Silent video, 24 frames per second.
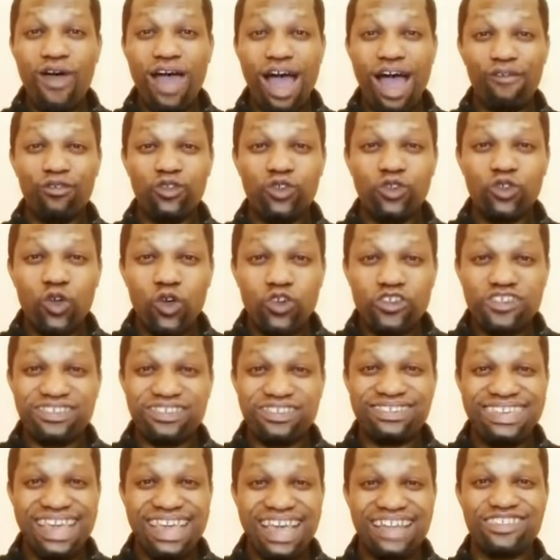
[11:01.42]
have not
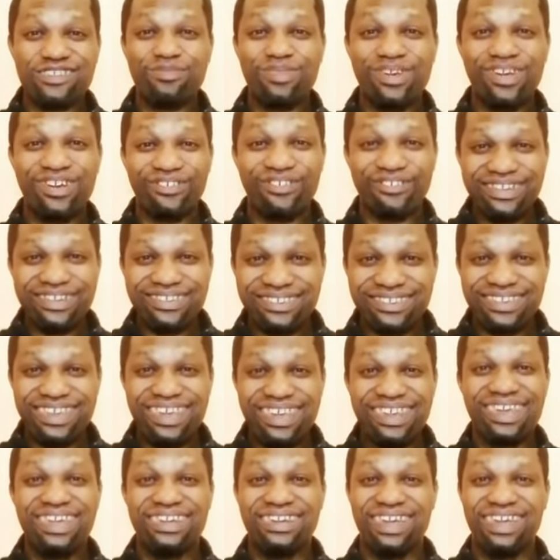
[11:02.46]
yet been
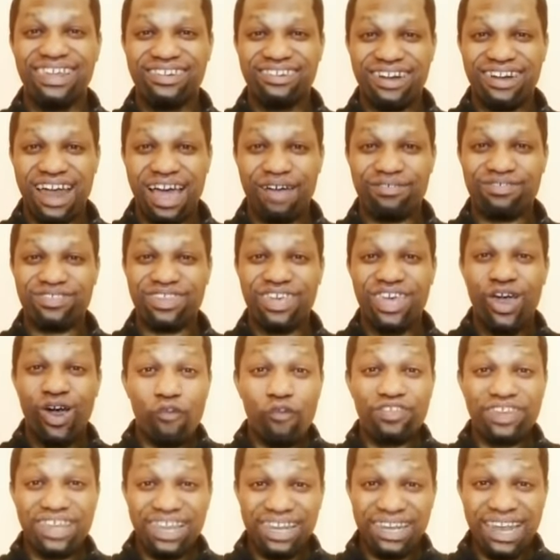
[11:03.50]
written in the draft.
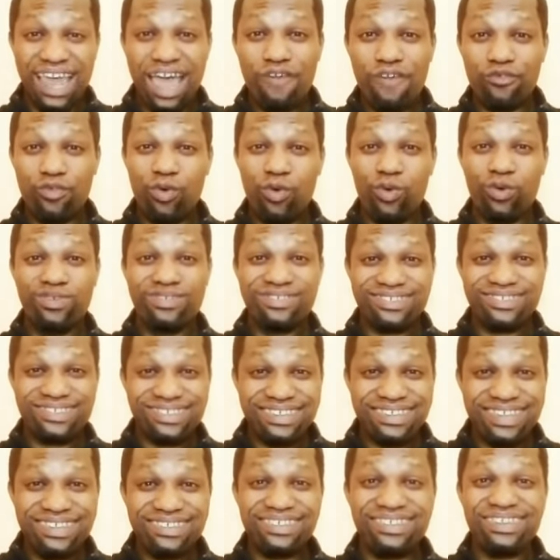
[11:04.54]
Of the 11,
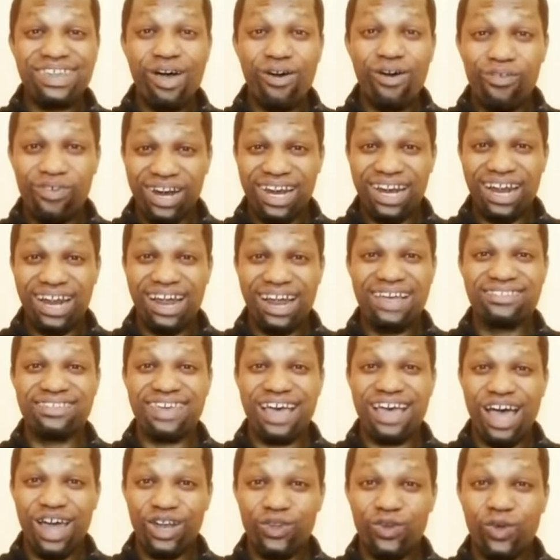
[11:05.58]
seasonal workers
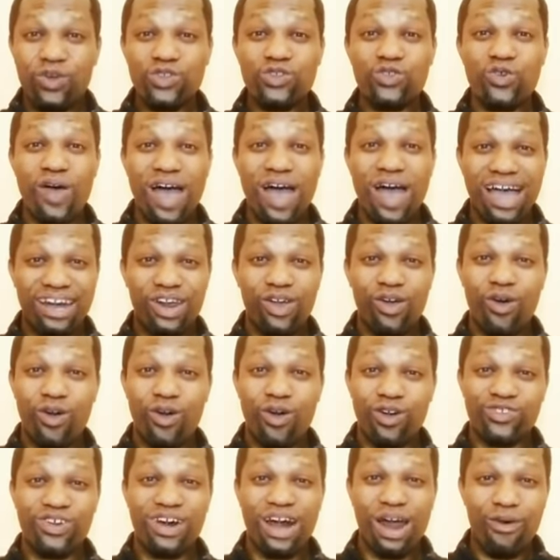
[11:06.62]
and also
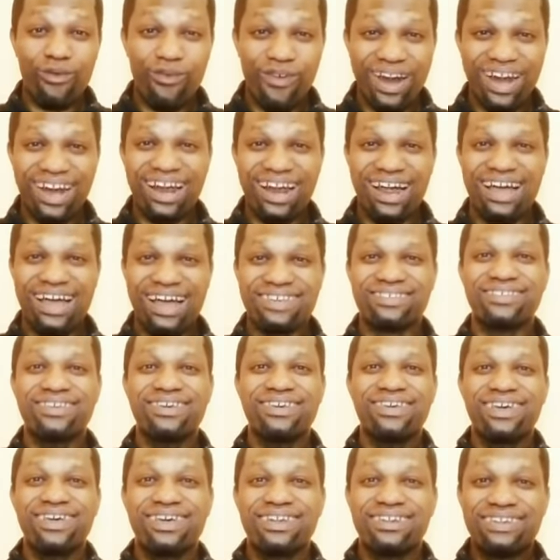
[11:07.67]
agricultural workers,
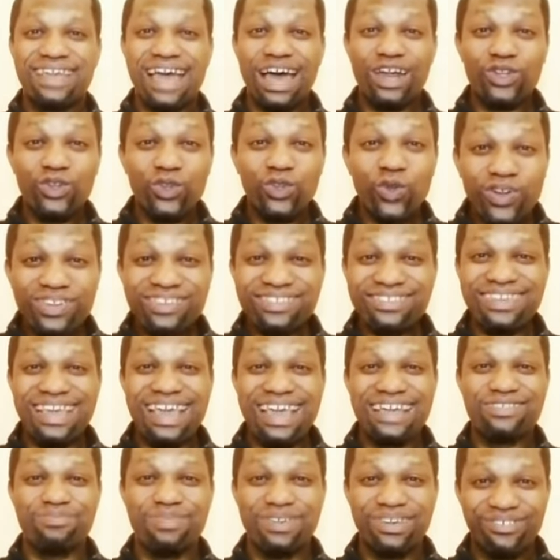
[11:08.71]
they have not
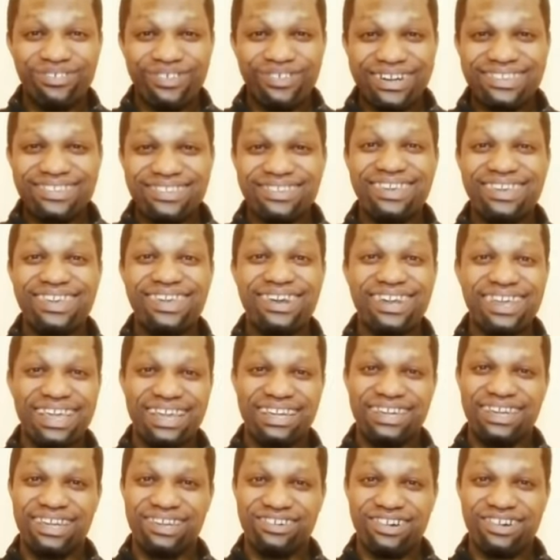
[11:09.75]
yet been written
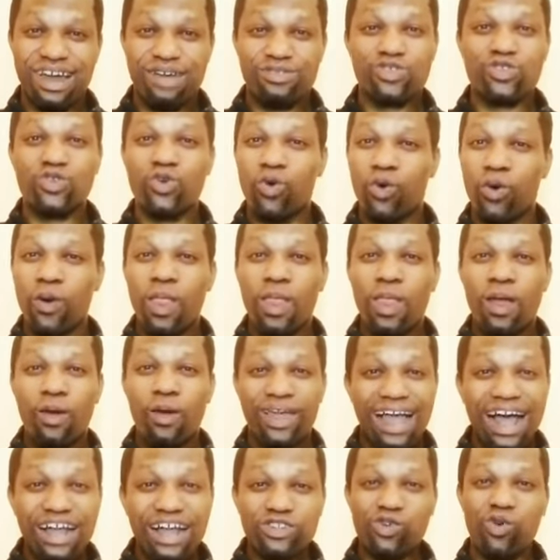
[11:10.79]
in the draft. So, we
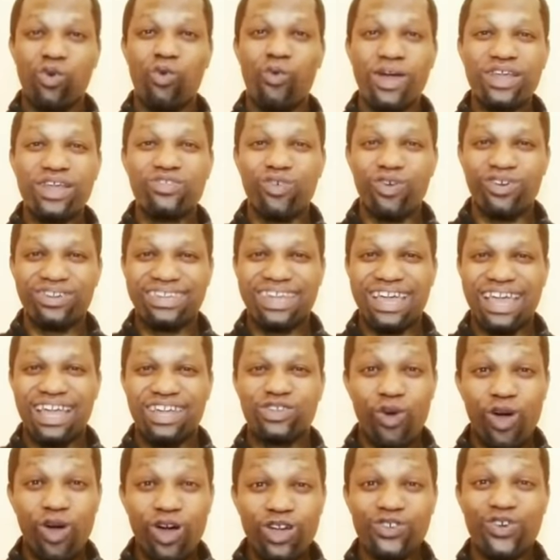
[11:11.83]
got to wait for them
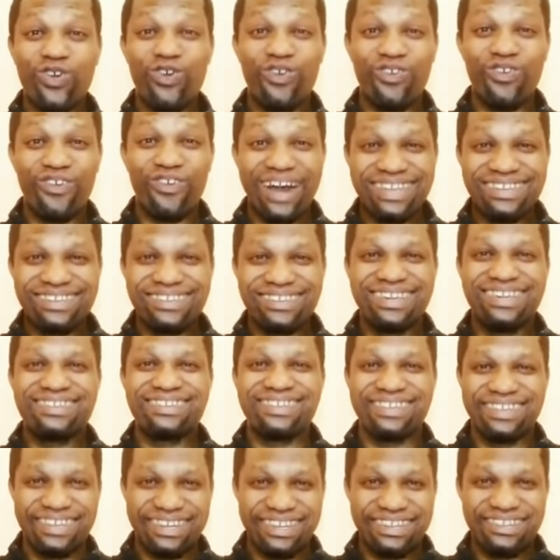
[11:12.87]
to also write
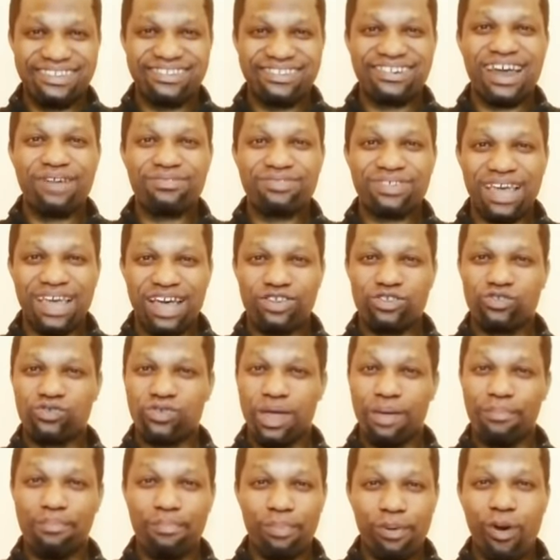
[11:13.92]
it in the draft as
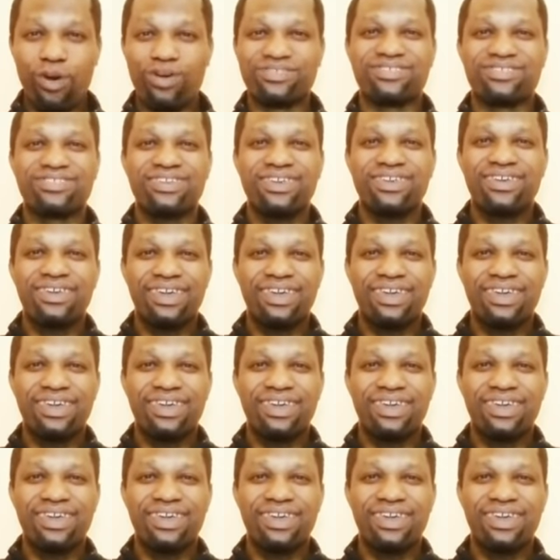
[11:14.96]
well. But,